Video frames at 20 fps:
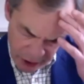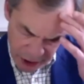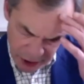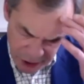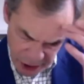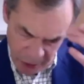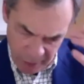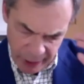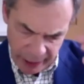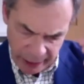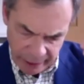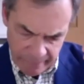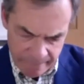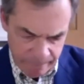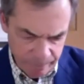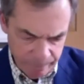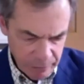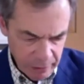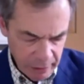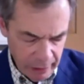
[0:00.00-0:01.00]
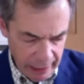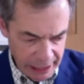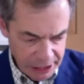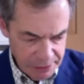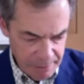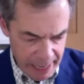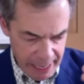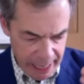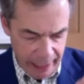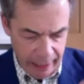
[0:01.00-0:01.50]
doing
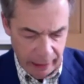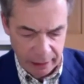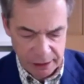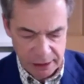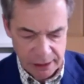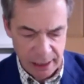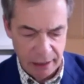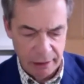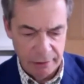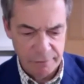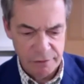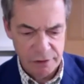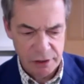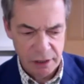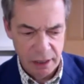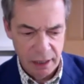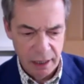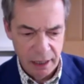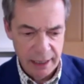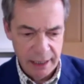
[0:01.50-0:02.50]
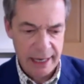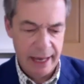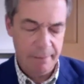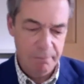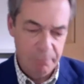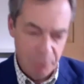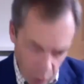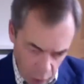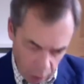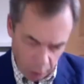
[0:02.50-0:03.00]
is making ourselves
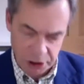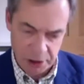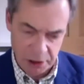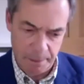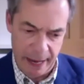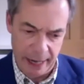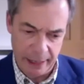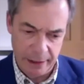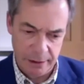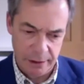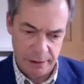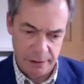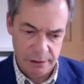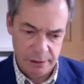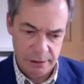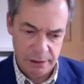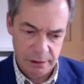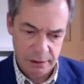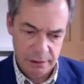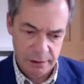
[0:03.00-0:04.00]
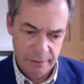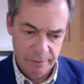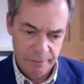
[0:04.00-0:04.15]
yet more dependent